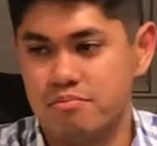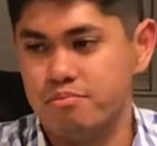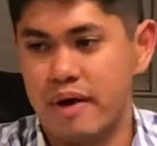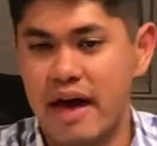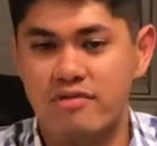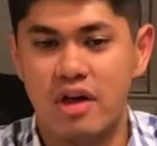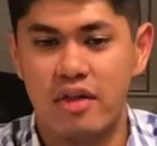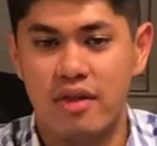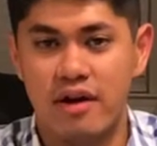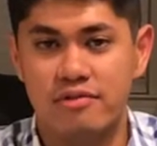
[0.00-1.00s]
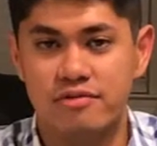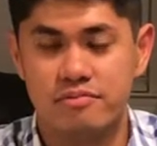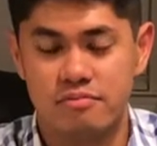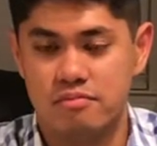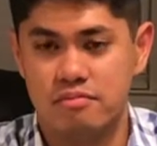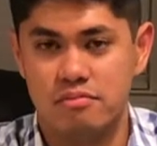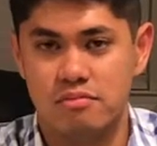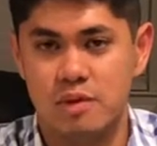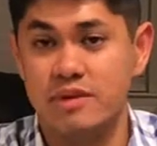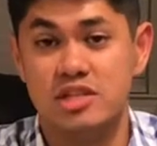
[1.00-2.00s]
but have not love,
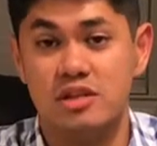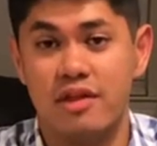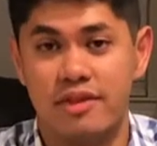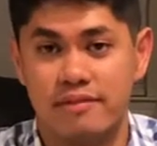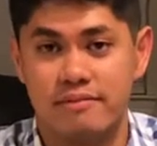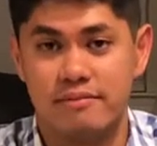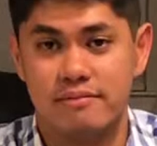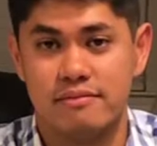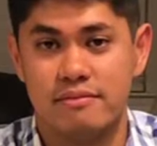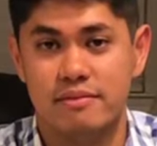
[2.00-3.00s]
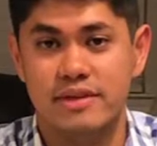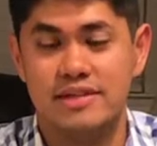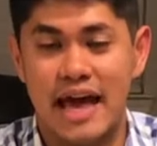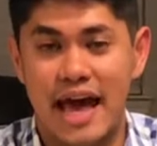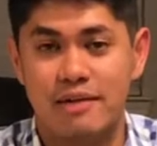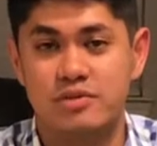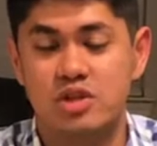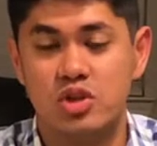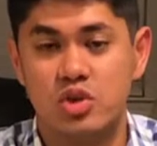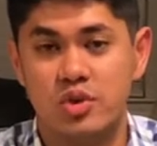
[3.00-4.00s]
it means nothing. It means
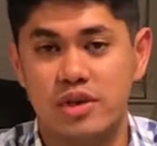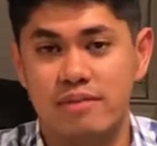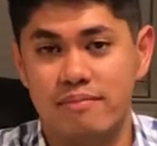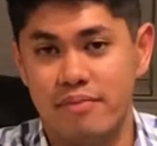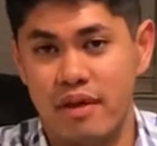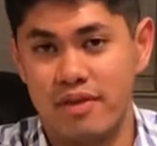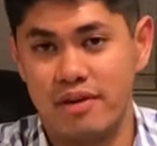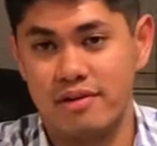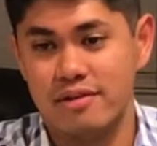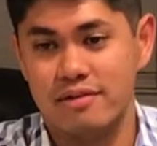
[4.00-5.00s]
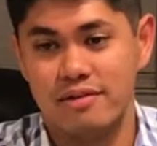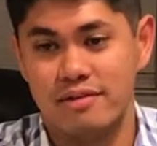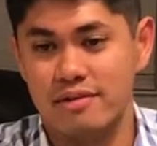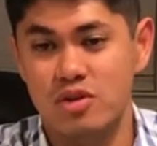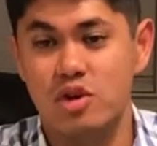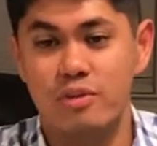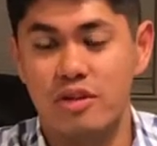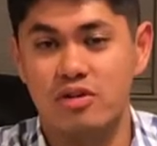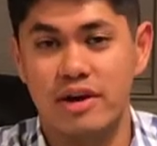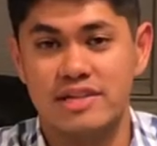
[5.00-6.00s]
absolutely nothing. You could be the
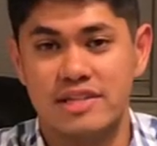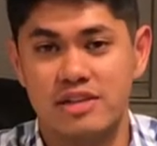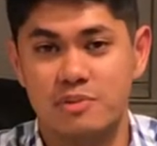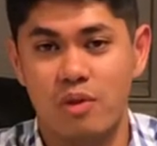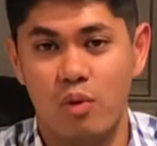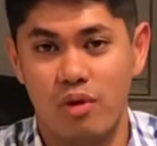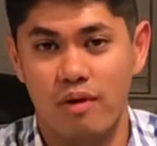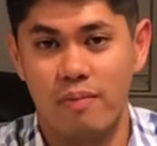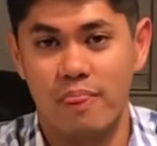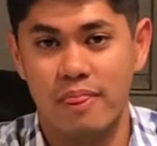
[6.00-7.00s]
greatest salesman in the world.